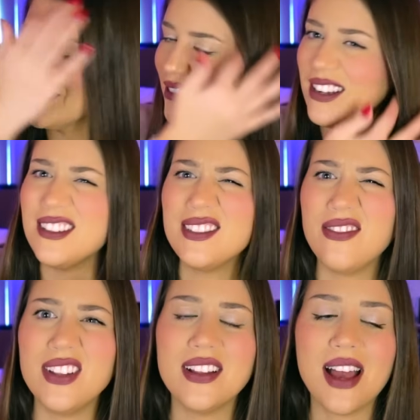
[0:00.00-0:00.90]
So I just
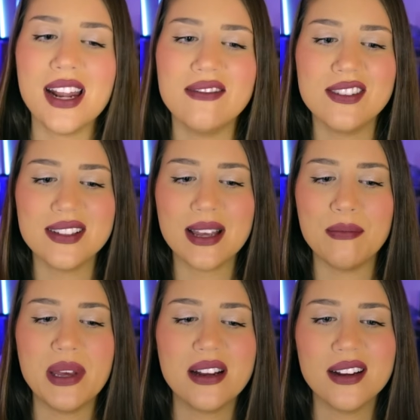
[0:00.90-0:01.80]
feel kind of just like
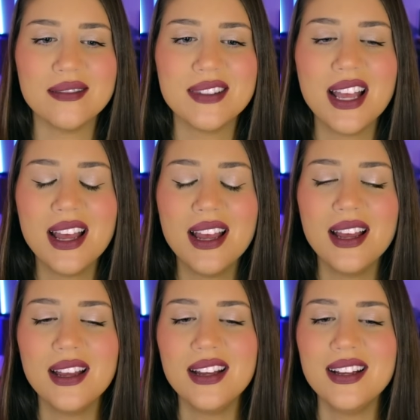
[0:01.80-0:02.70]
bigger.
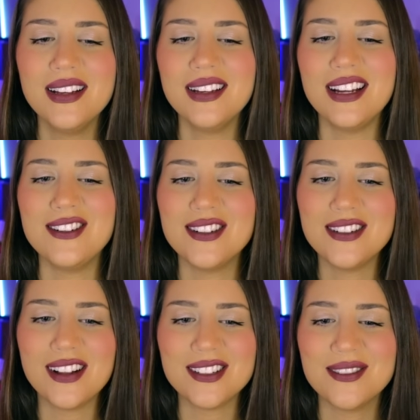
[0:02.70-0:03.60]
I'm just
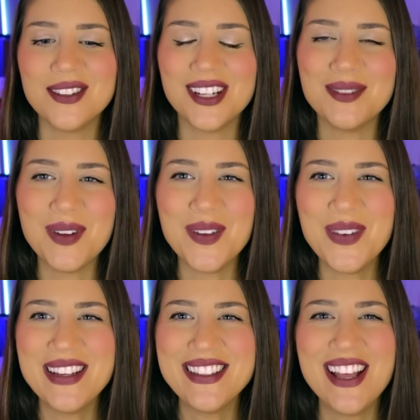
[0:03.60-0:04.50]
not so good about
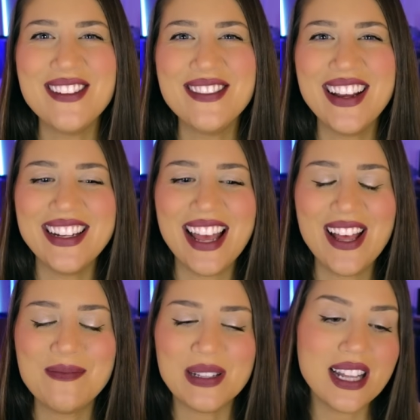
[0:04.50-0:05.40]
myself right
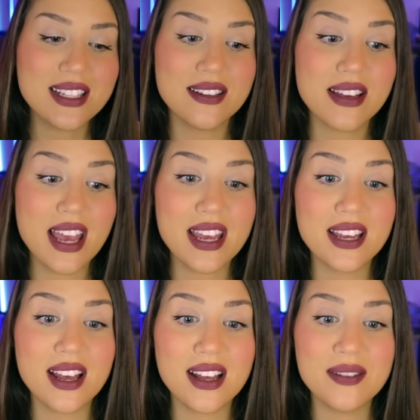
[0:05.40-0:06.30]
now, but that's okay.
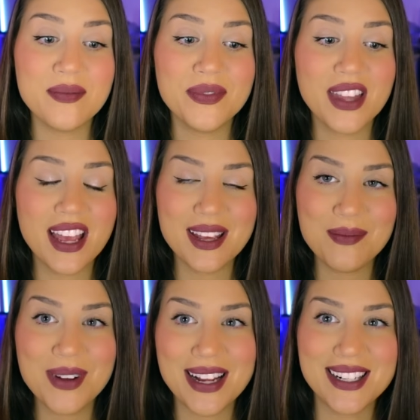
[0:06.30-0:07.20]
I am
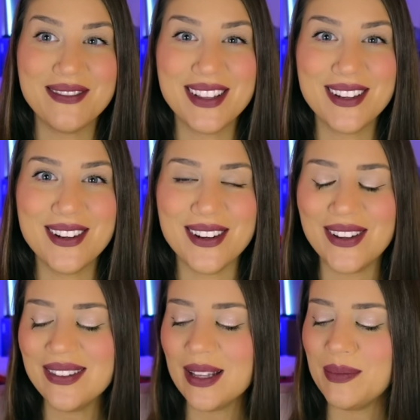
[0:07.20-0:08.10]
pregnant with a girl,
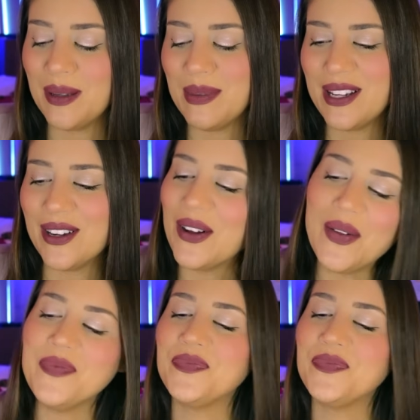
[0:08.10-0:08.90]
a baby girl.